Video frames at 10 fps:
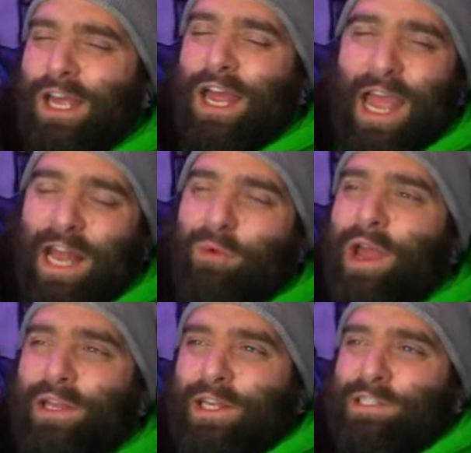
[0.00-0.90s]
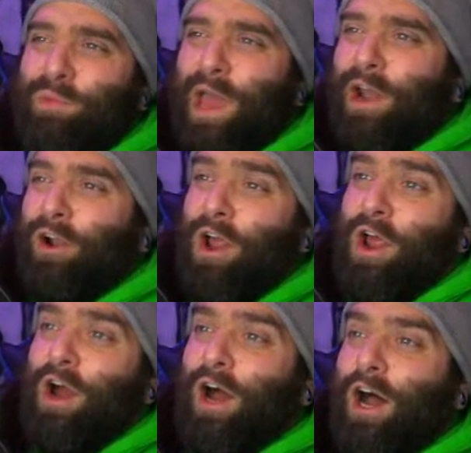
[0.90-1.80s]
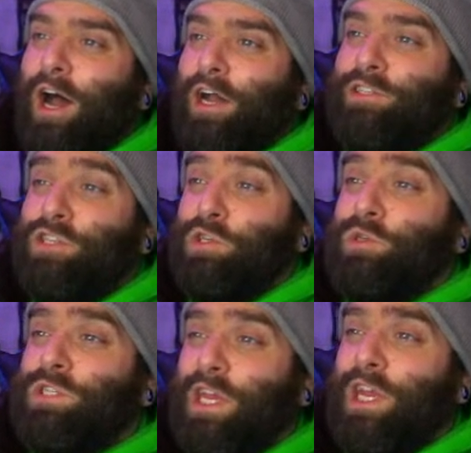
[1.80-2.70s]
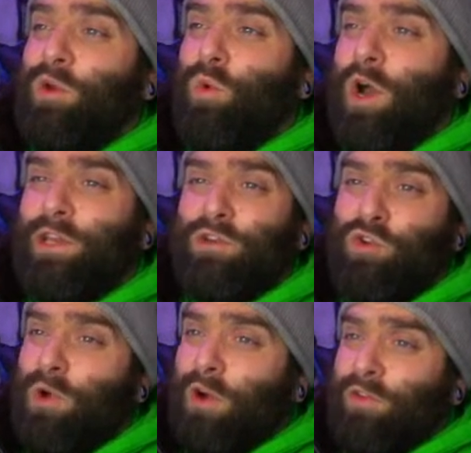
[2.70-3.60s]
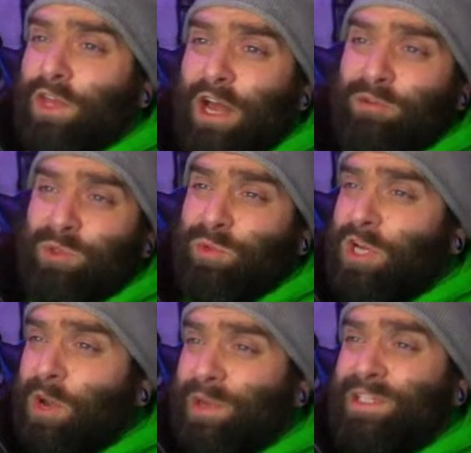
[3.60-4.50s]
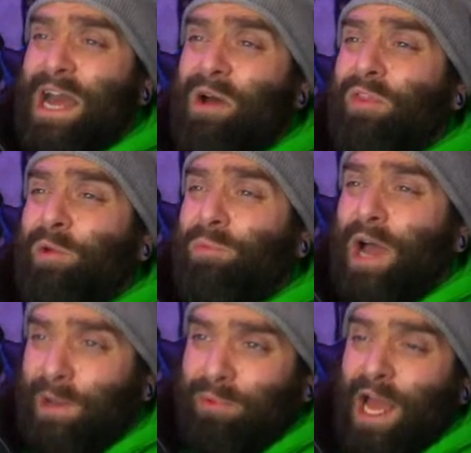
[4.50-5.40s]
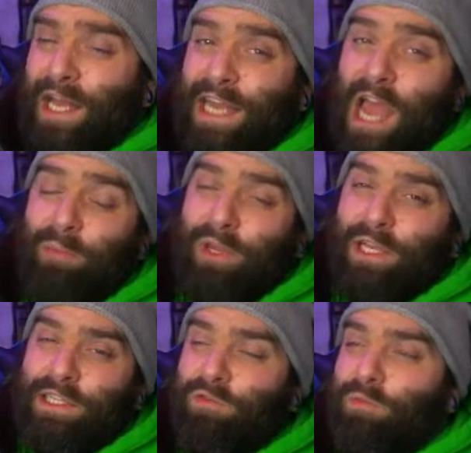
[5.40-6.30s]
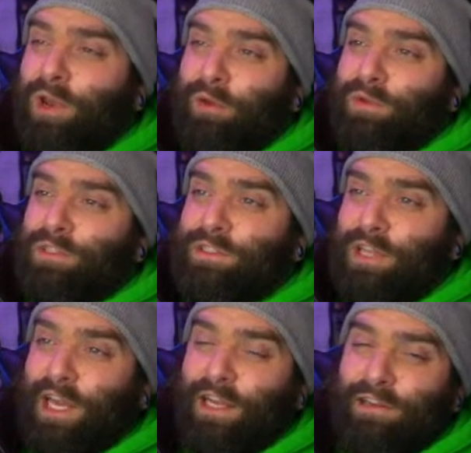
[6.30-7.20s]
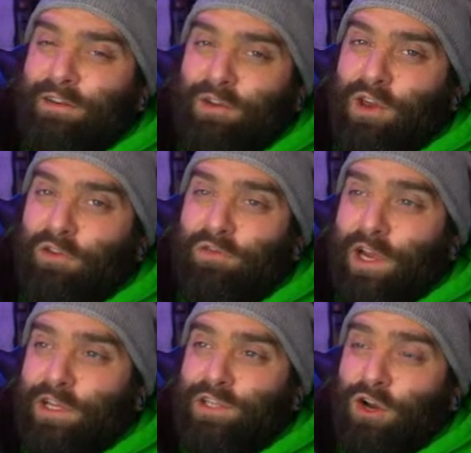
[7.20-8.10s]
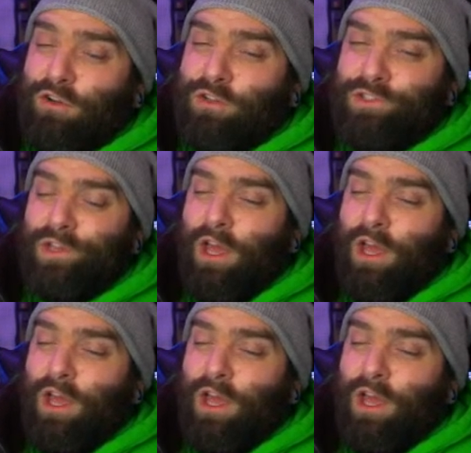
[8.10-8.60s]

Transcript: Anyway, it doesn't matter. To see what new Marvel announcements were coming down the pipeline. Yeah, because everybody was like, you know, fuck Eternals.